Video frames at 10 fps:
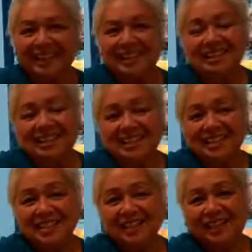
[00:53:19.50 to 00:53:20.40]

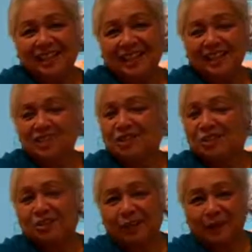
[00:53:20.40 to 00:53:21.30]
This is a
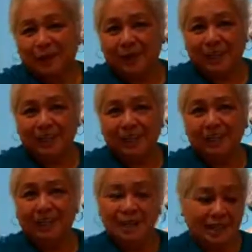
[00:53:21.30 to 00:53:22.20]
great way
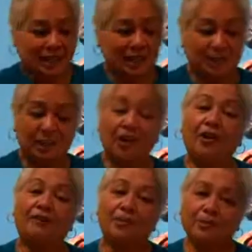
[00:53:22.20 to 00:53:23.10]
to be
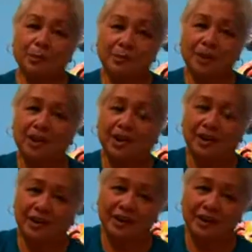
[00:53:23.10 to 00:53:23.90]
comfortable with color.